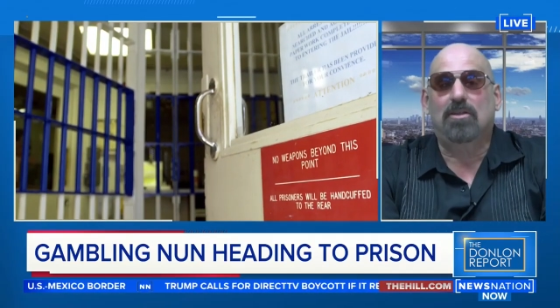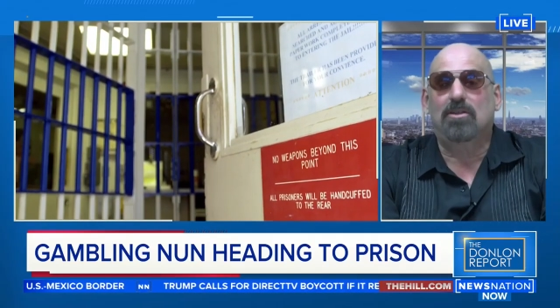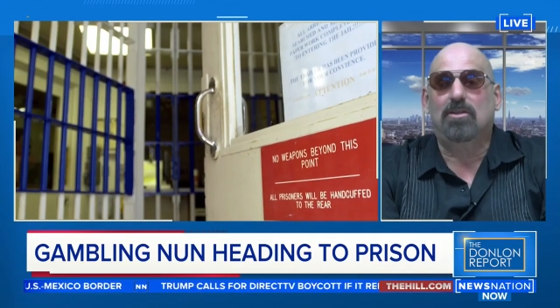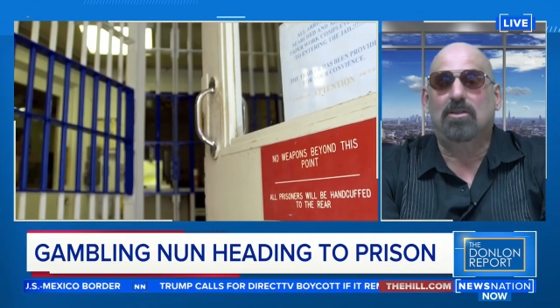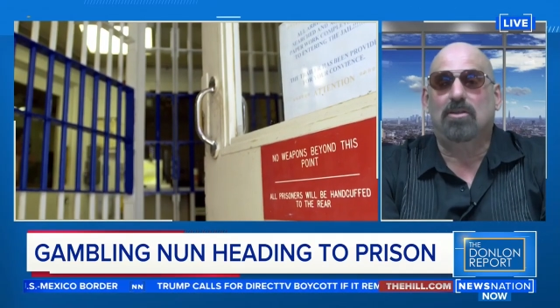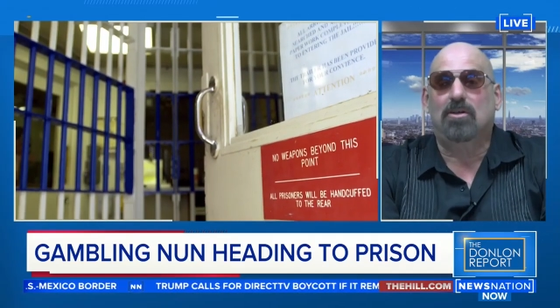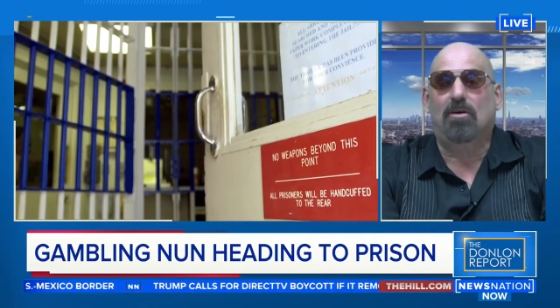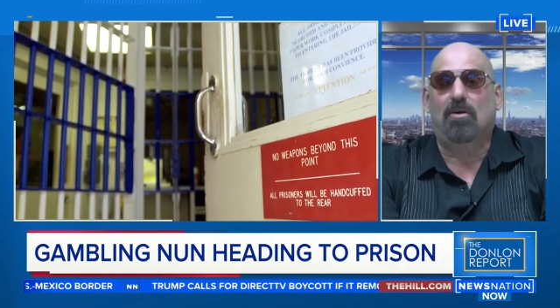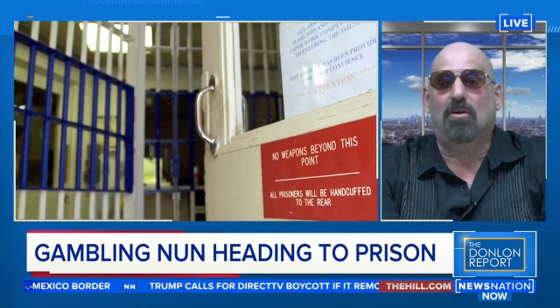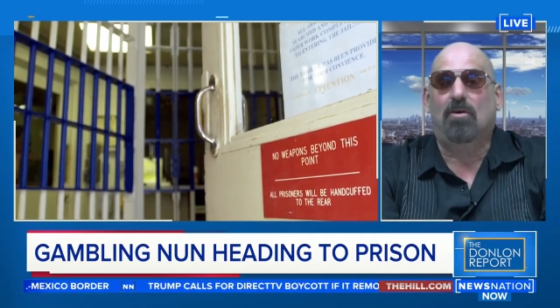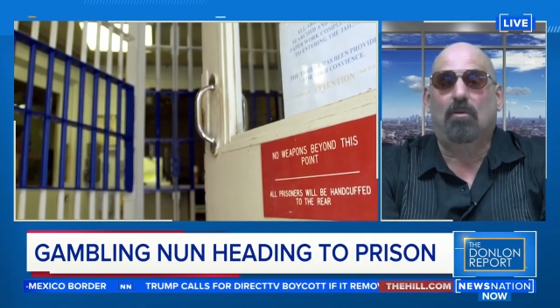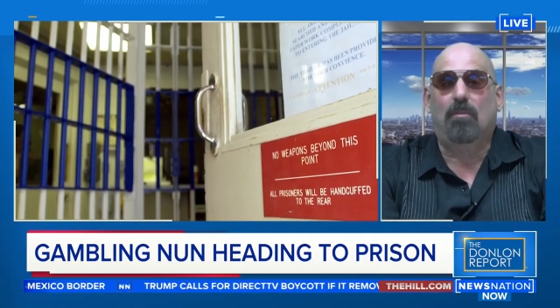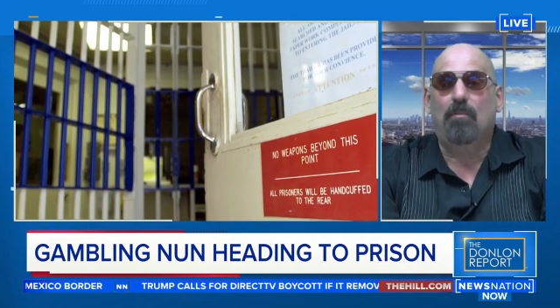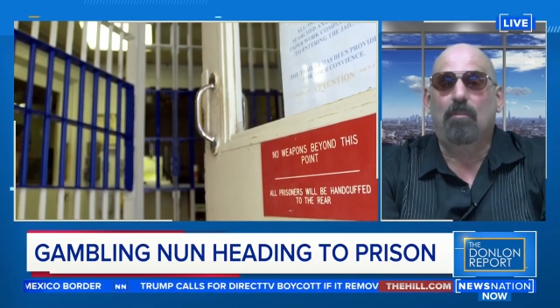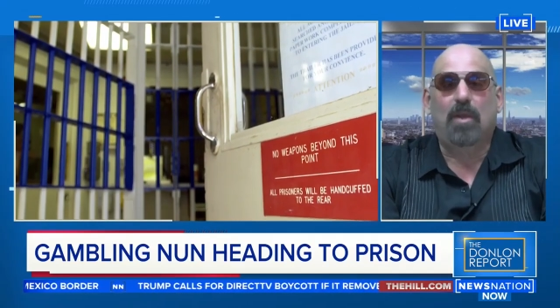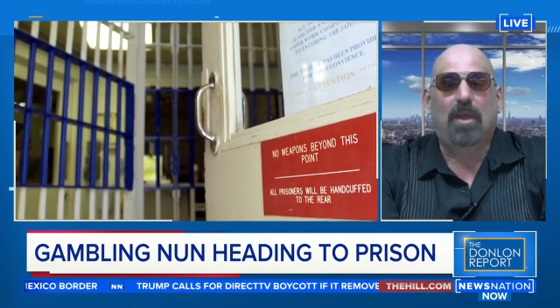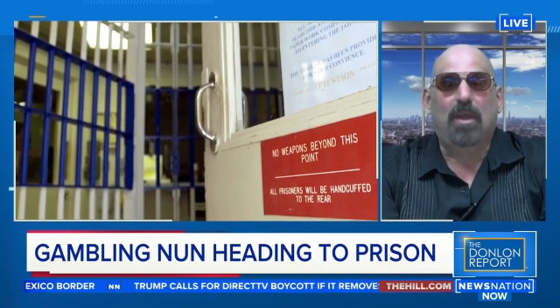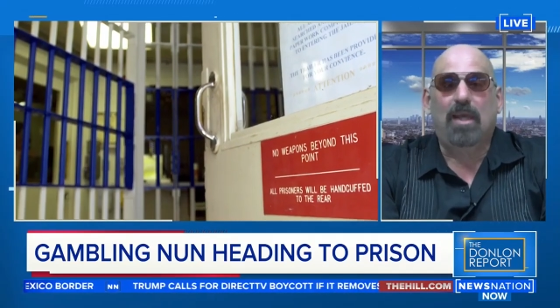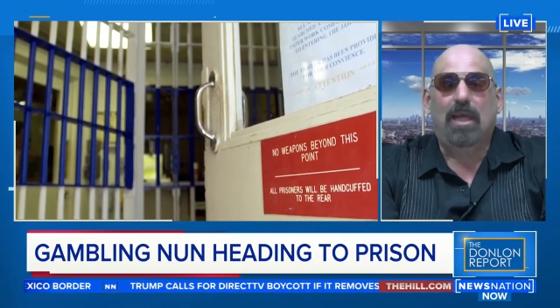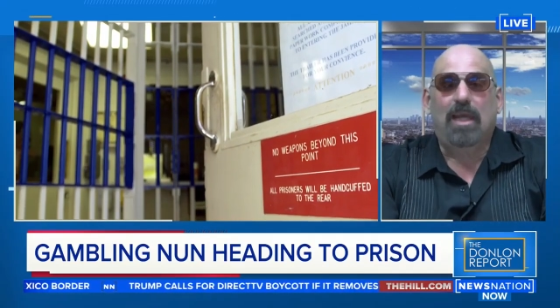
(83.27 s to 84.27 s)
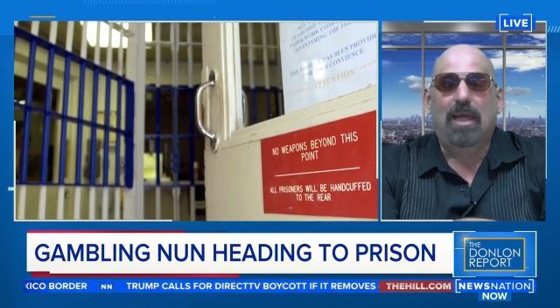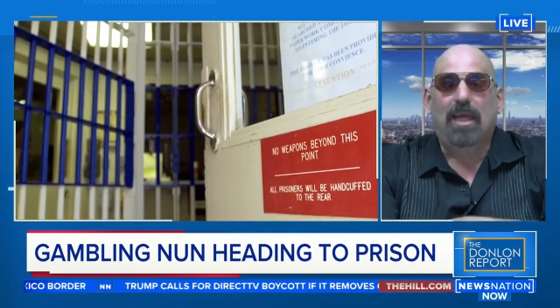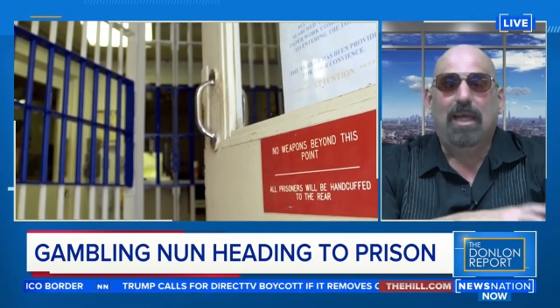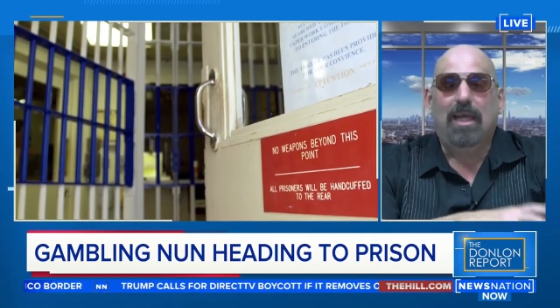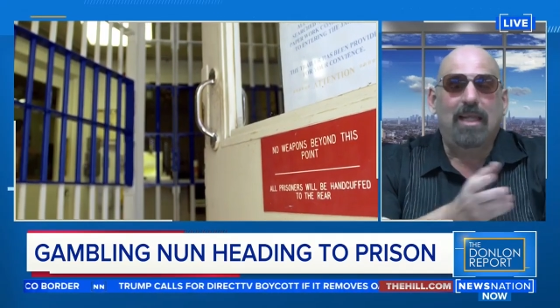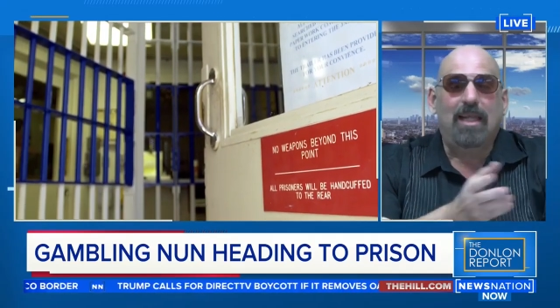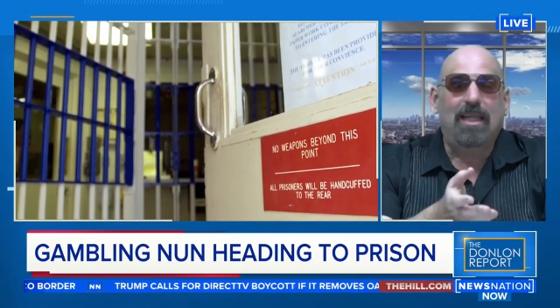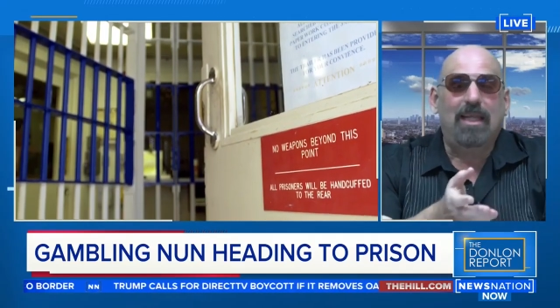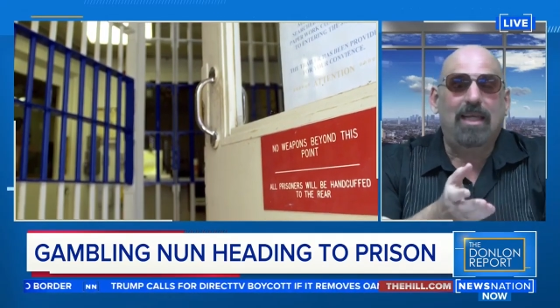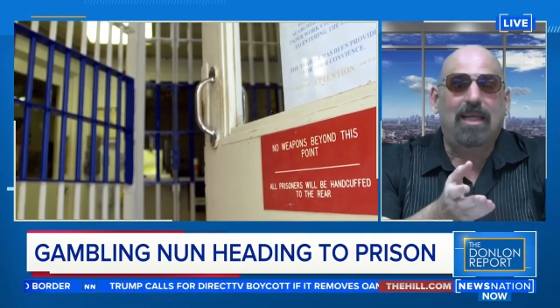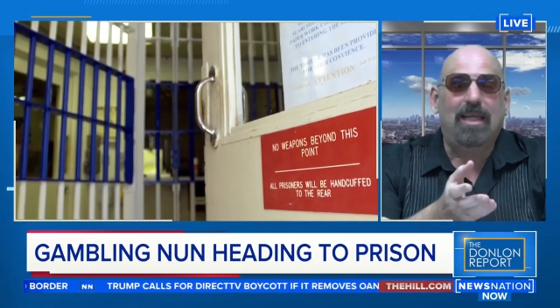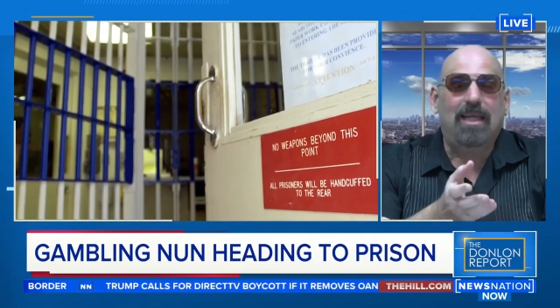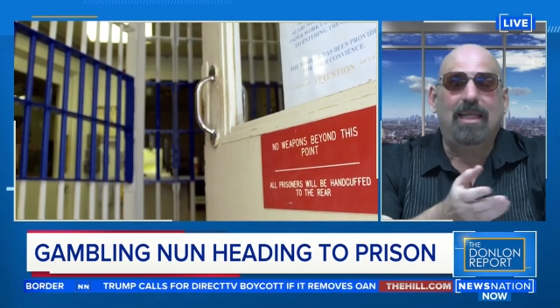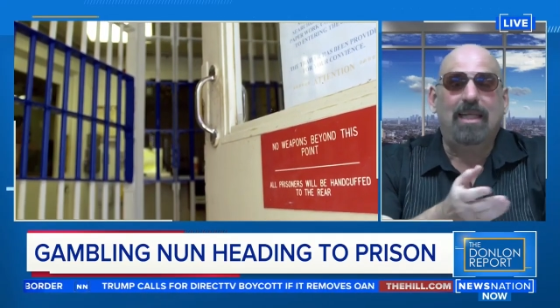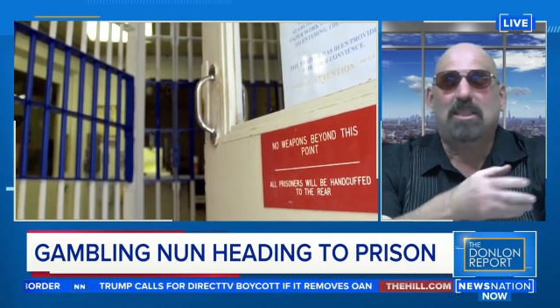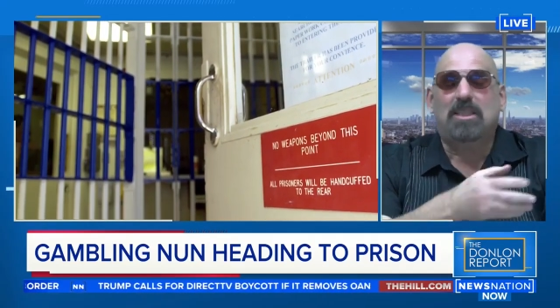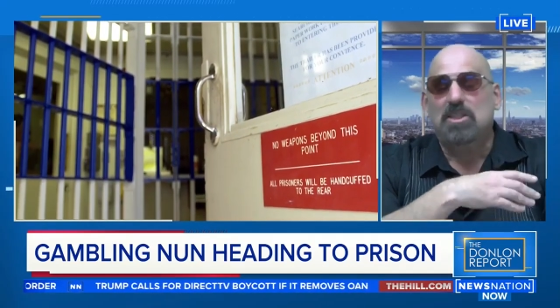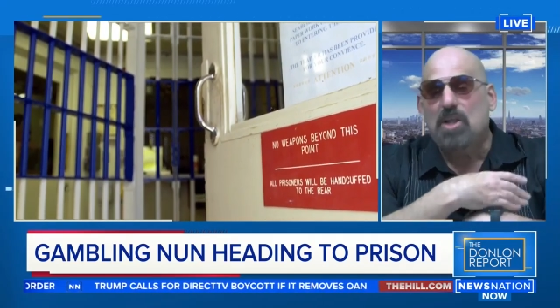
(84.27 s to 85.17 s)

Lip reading: So it's